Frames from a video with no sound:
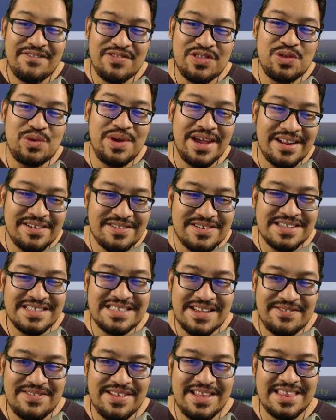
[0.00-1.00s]

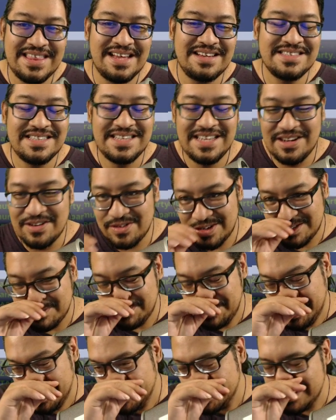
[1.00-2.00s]
370,000 hero
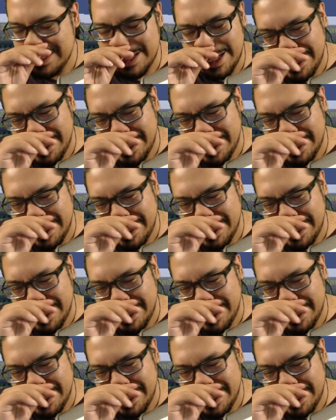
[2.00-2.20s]
experience.